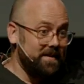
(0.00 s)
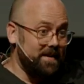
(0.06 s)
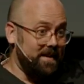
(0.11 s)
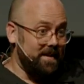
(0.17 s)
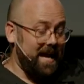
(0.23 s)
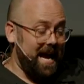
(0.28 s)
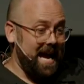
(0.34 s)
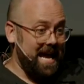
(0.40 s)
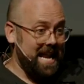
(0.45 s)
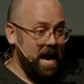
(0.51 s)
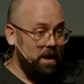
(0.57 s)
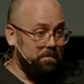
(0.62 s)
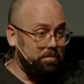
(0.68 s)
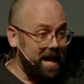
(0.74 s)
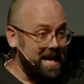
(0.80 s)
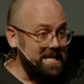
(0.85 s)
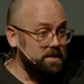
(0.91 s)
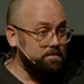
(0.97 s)
Okay, and now
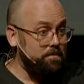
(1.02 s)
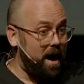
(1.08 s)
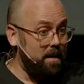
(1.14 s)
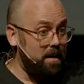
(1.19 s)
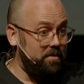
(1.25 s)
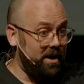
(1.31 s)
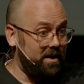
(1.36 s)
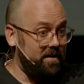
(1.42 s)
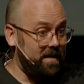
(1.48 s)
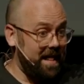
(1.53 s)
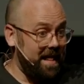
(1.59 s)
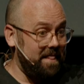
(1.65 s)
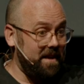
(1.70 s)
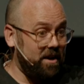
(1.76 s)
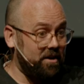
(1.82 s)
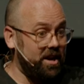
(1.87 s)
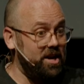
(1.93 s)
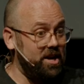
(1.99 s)
Blessed Bob, they're,
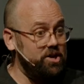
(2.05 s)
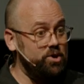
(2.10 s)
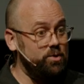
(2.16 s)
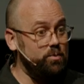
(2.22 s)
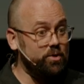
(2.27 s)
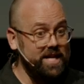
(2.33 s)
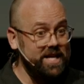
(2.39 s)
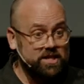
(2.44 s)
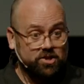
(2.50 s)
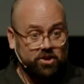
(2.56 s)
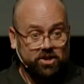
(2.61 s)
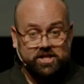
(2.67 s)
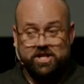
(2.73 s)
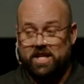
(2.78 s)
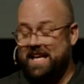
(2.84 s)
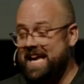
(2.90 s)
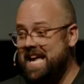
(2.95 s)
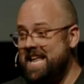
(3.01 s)
they're going to do research
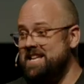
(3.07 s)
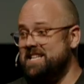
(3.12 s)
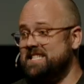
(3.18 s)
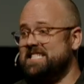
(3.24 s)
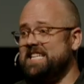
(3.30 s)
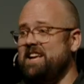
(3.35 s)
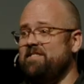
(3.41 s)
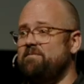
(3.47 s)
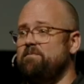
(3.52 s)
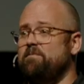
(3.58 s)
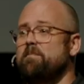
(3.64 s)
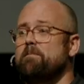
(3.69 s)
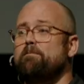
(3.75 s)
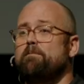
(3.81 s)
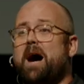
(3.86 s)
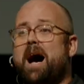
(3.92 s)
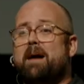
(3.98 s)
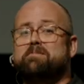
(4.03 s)
again to see if
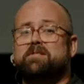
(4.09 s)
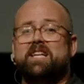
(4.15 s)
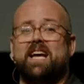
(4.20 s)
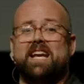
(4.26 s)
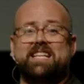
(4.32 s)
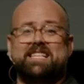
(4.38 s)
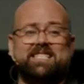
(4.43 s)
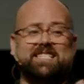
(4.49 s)
Bob's done a